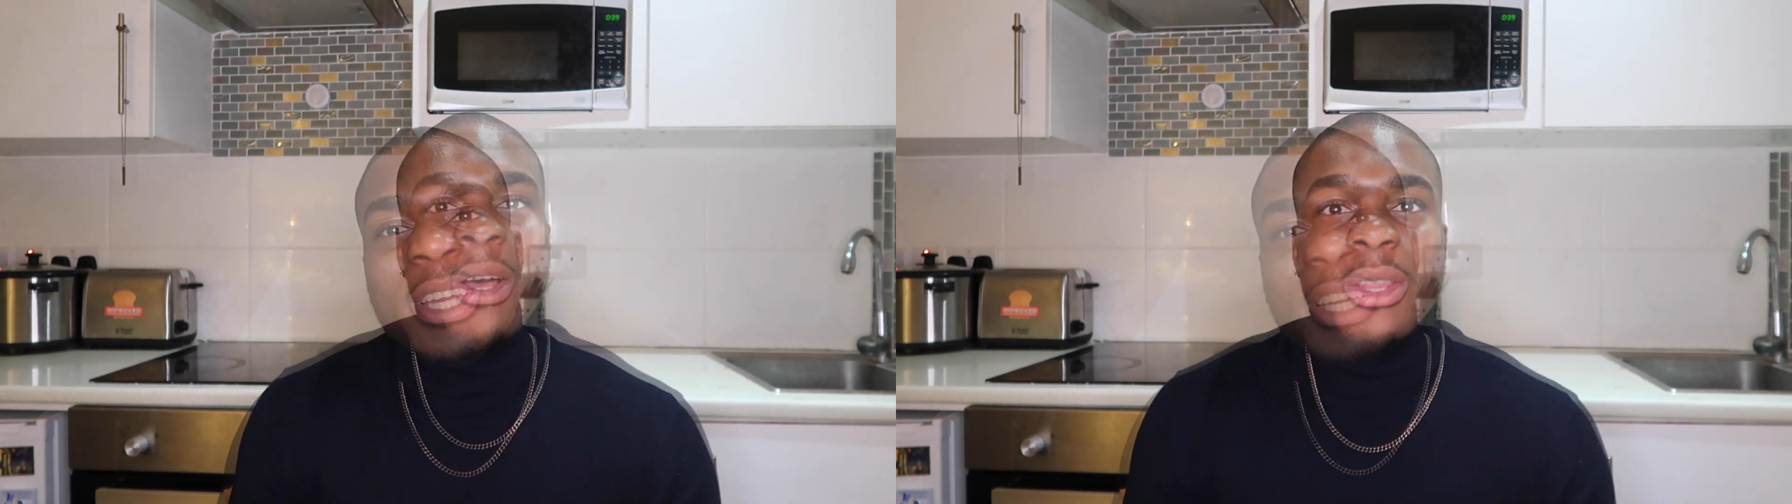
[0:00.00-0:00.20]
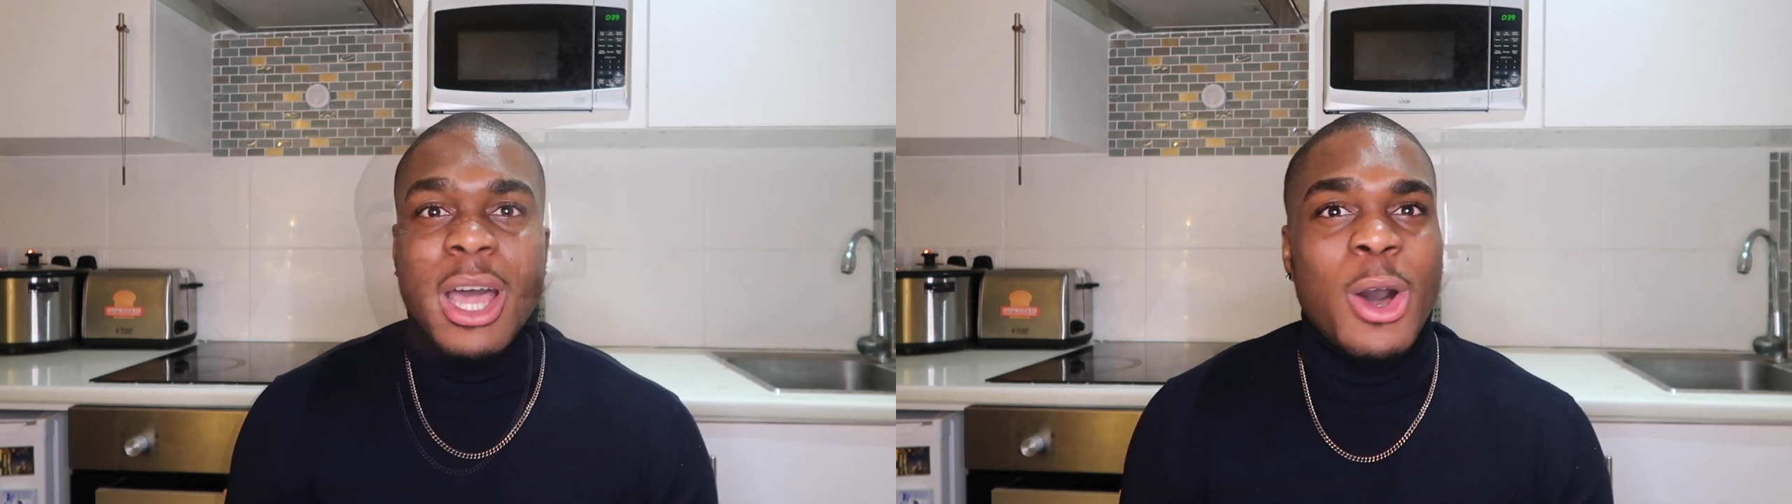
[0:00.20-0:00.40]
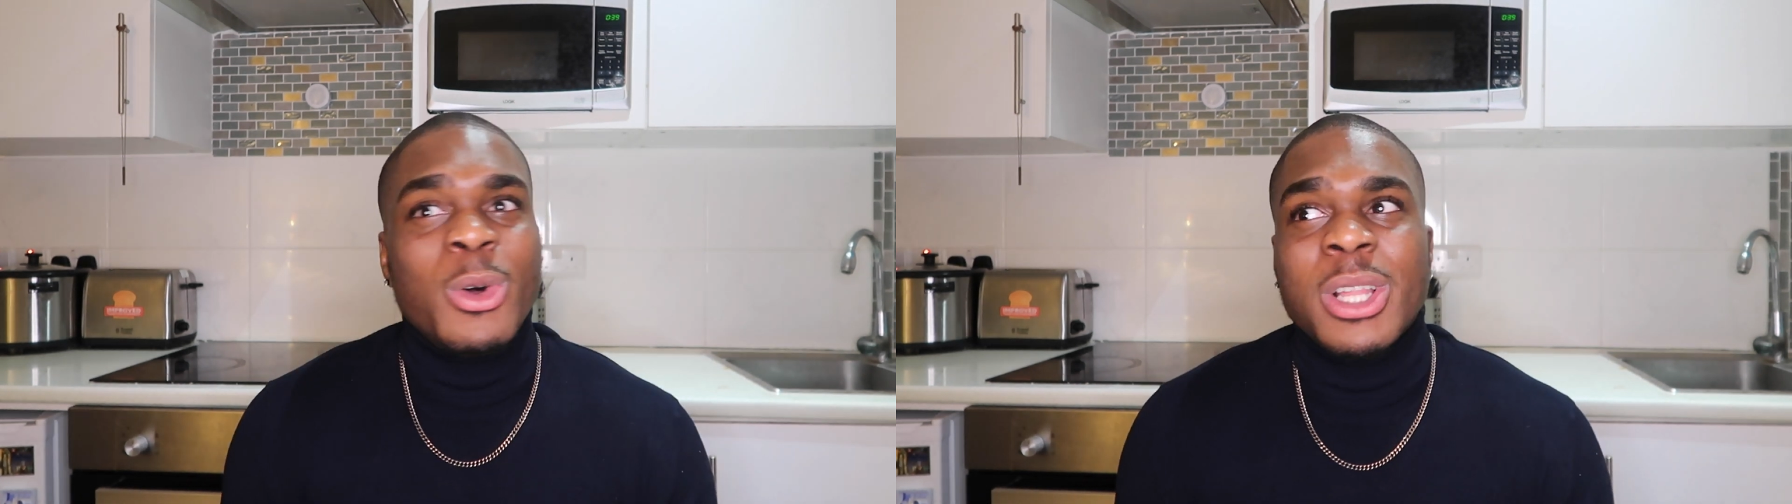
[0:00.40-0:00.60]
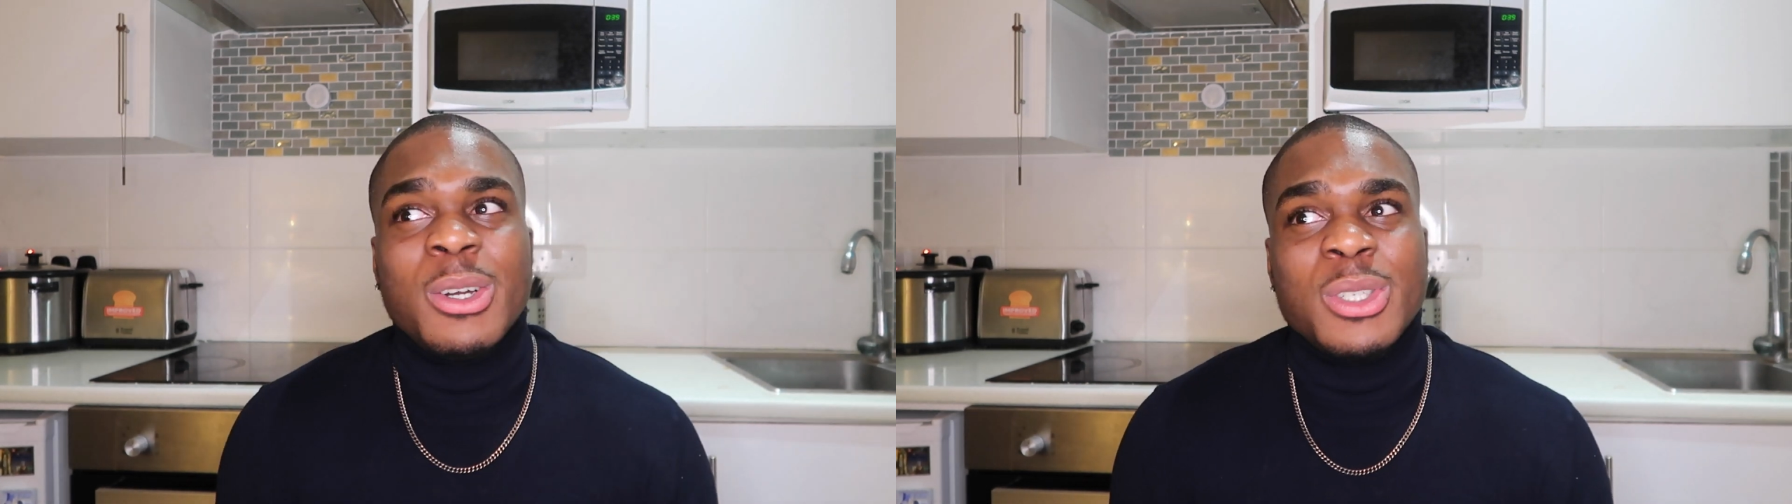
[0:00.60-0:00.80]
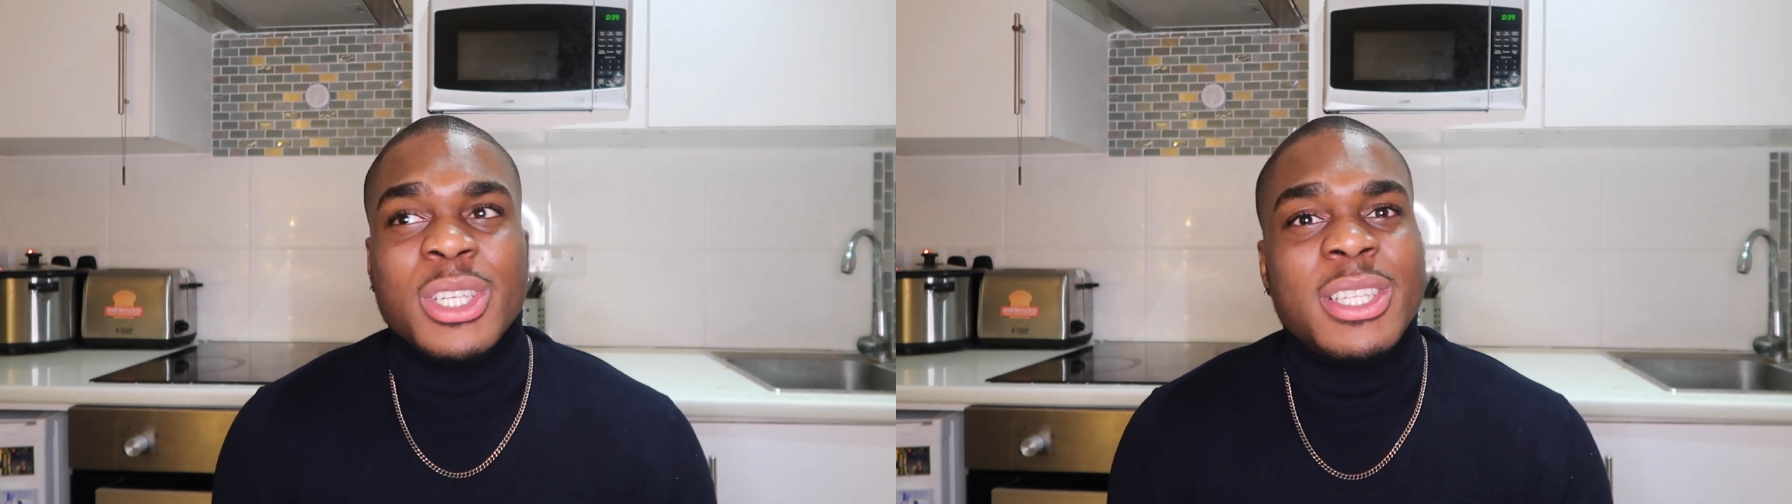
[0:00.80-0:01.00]
Now, all I
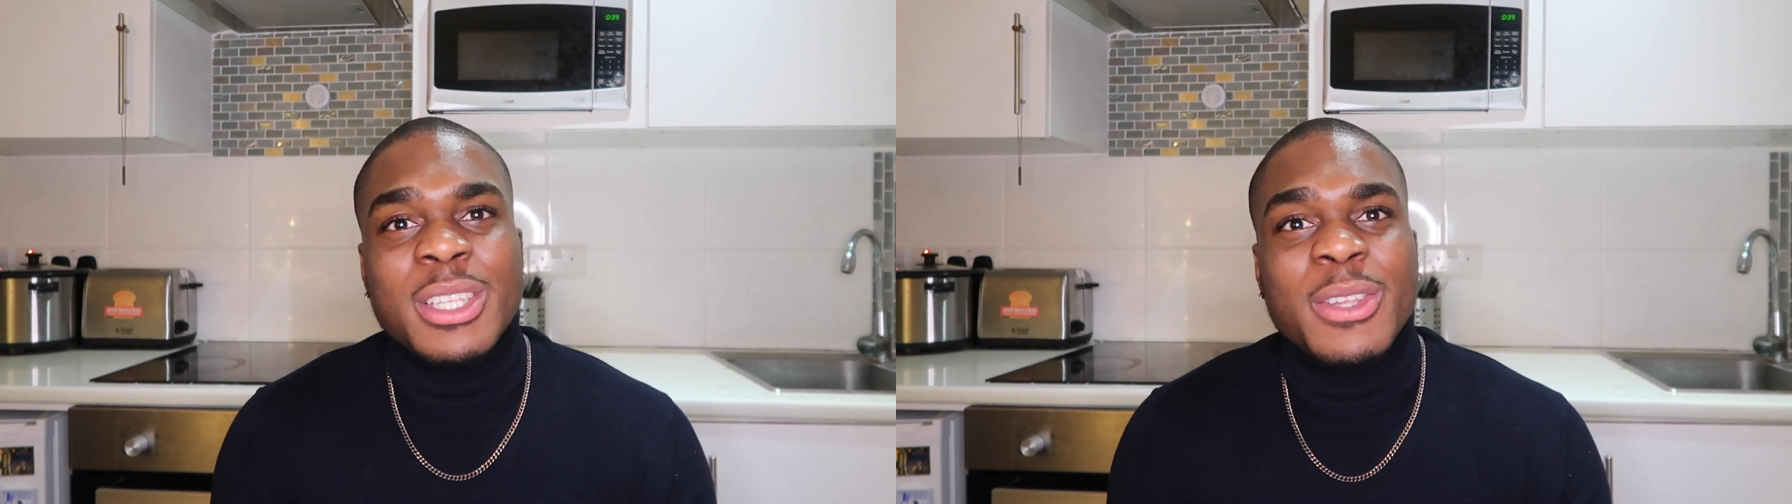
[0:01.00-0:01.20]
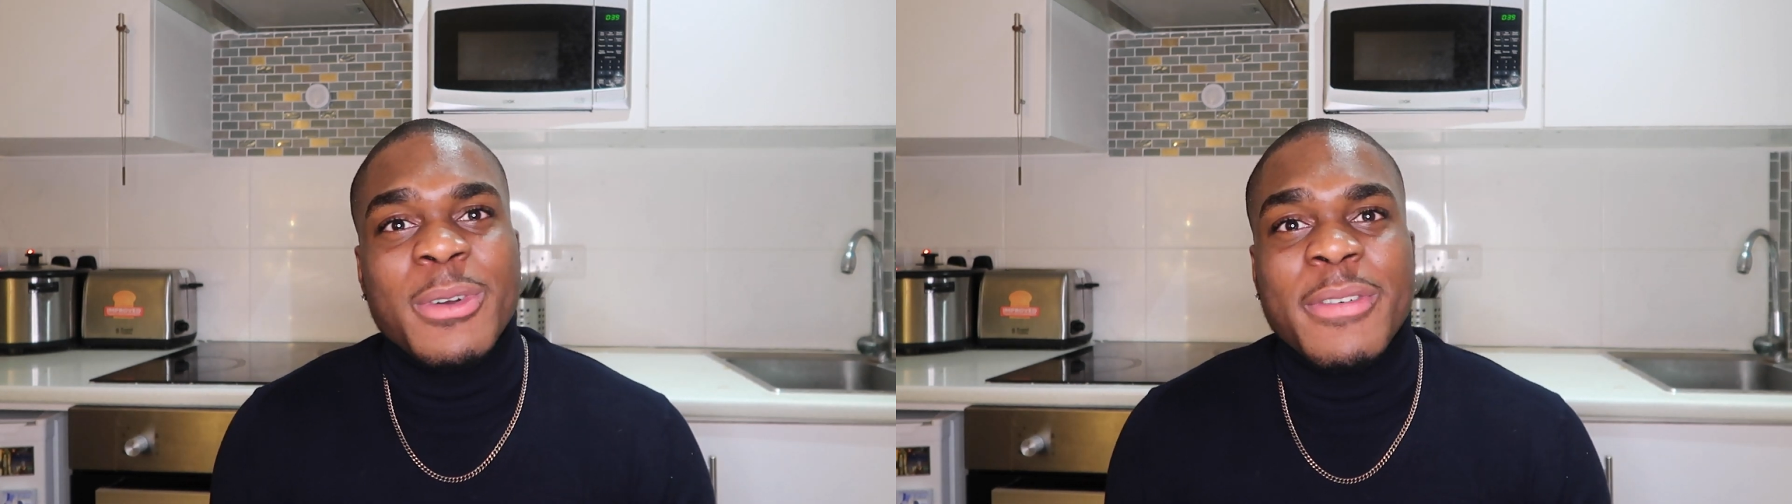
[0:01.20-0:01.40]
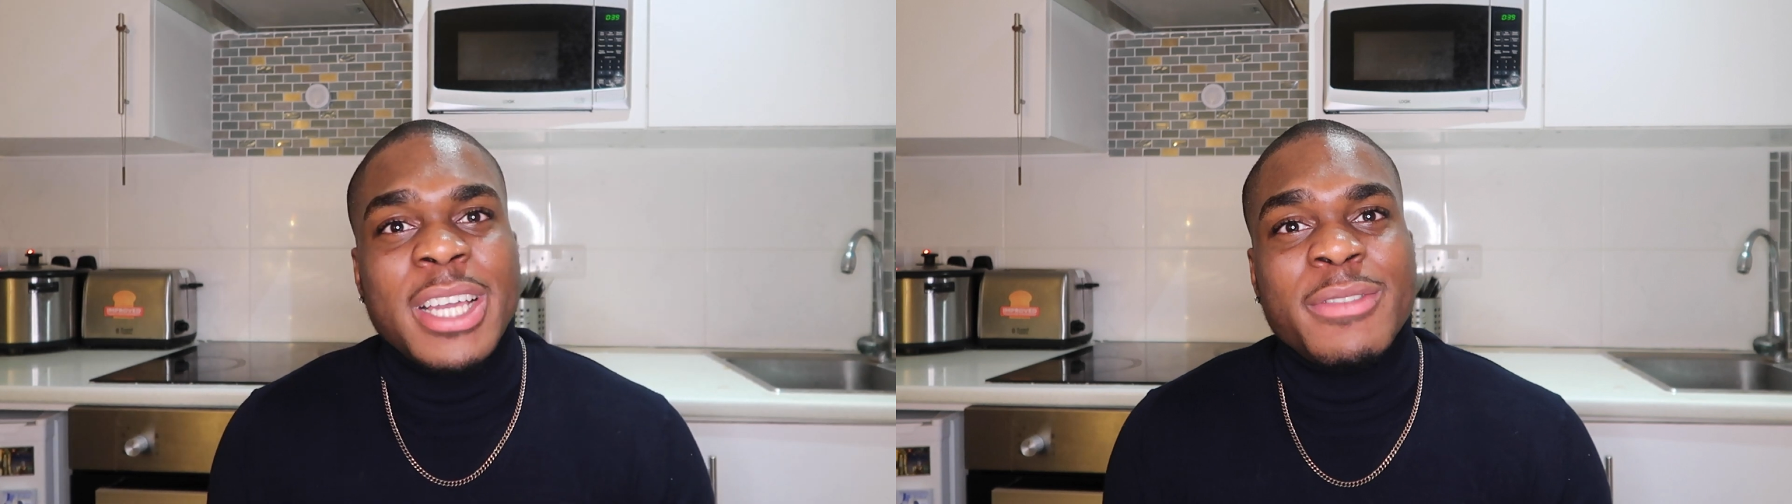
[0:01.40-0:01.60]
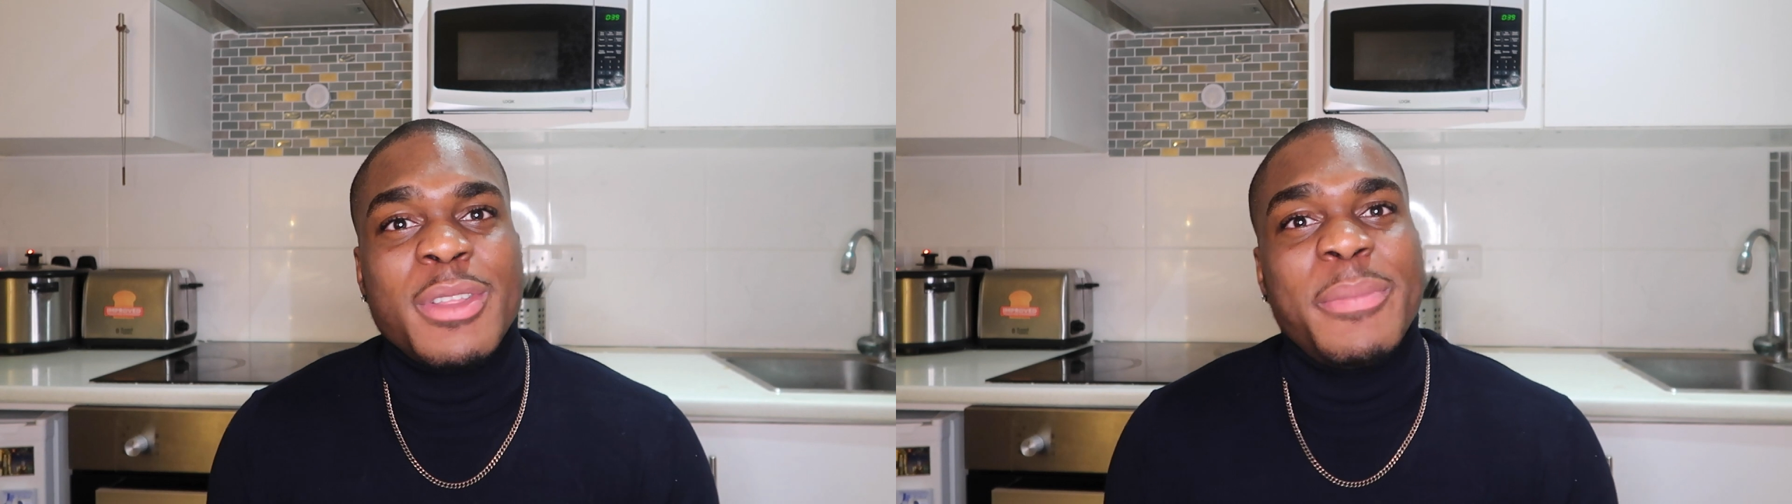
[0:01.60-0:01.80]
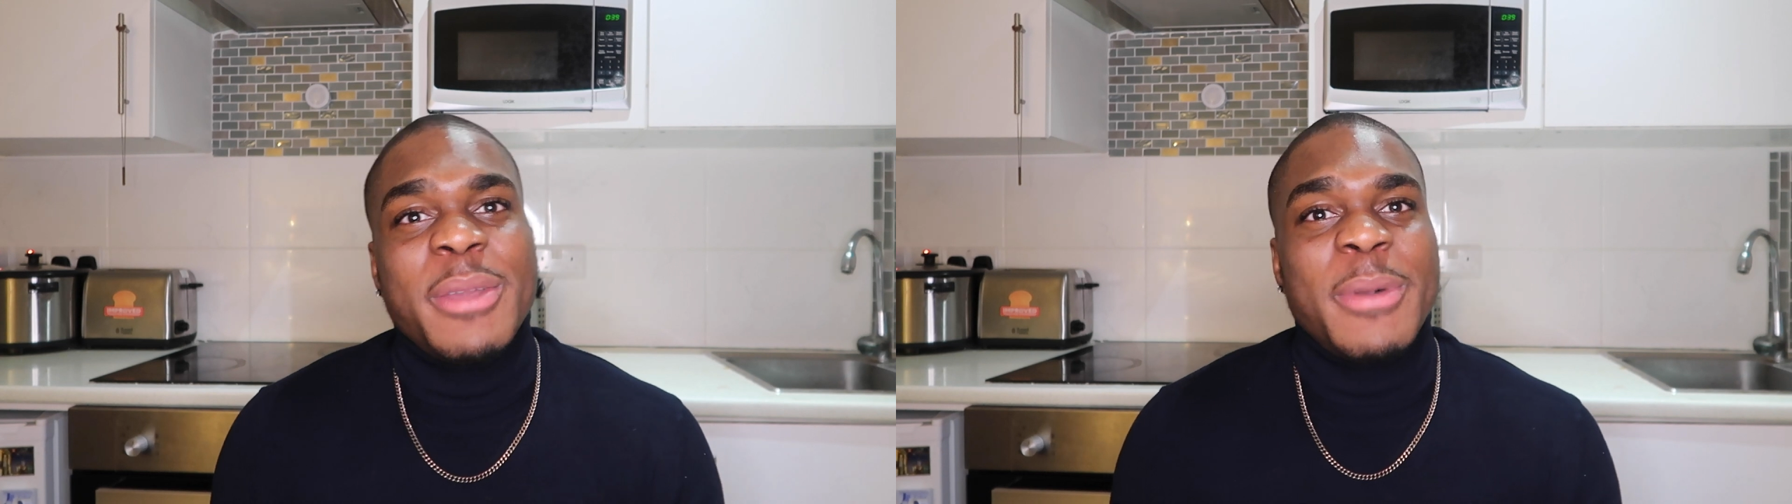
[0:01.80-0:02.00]
was using to revise for
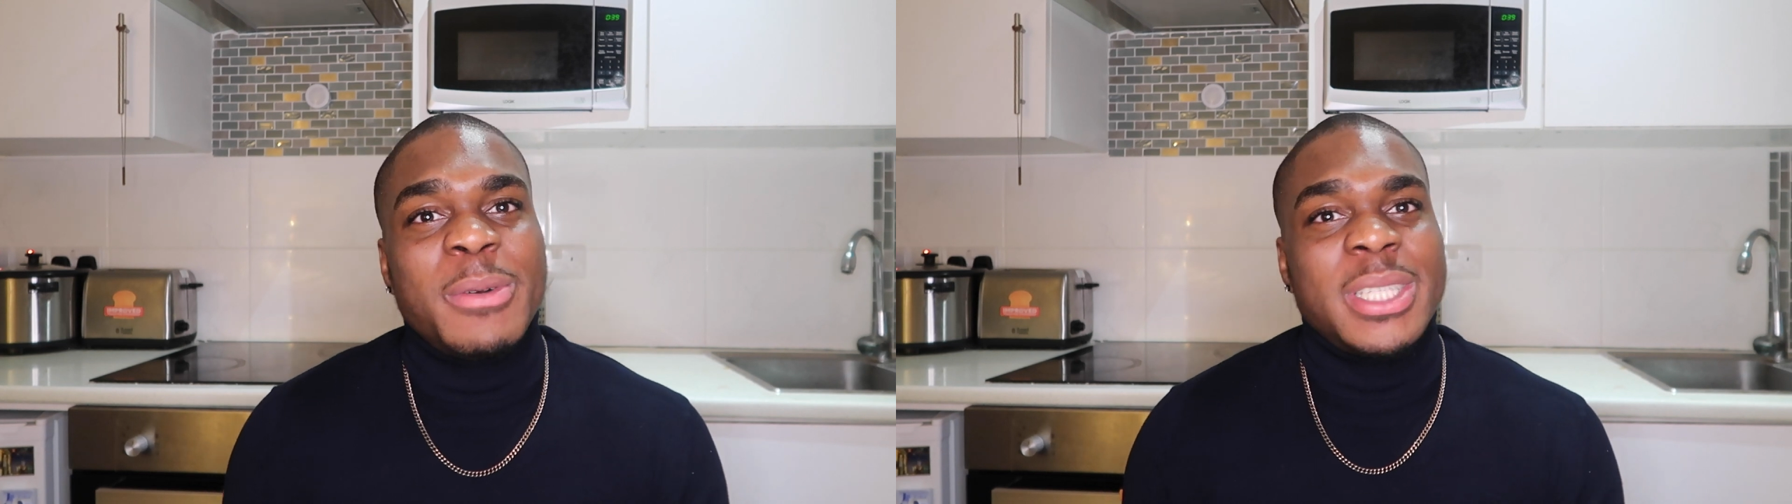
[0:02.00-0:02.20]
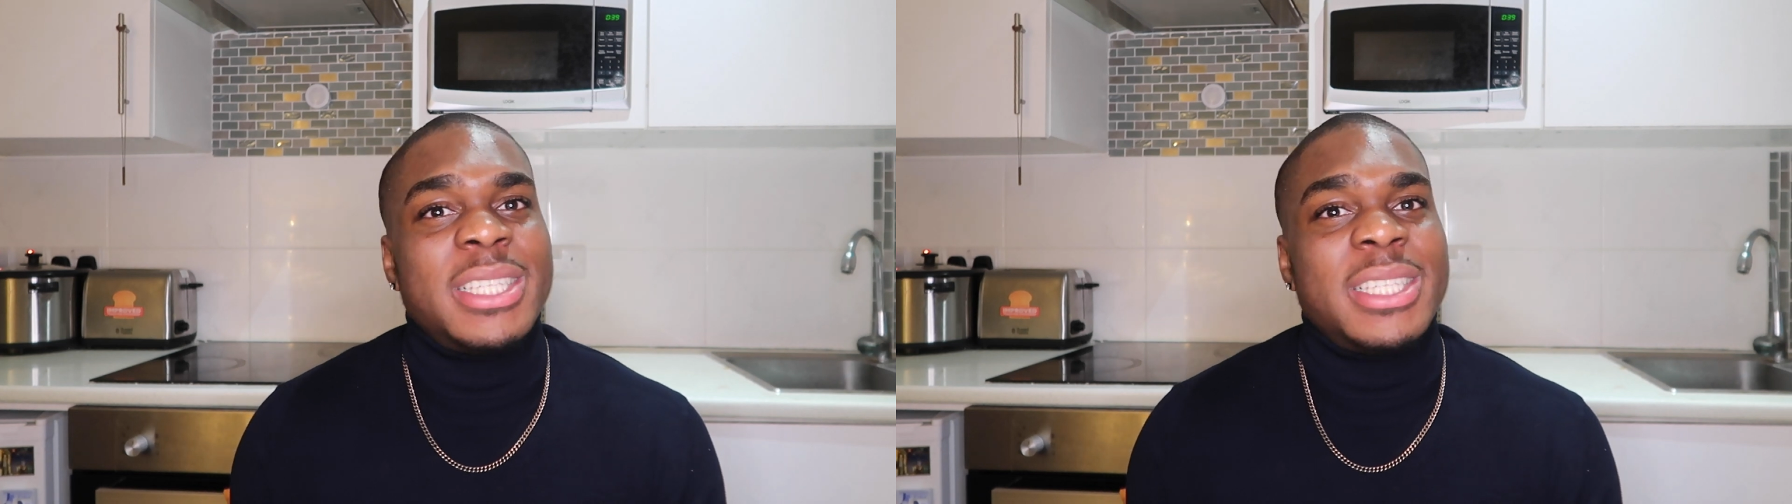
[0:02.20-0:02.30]
the BMAT was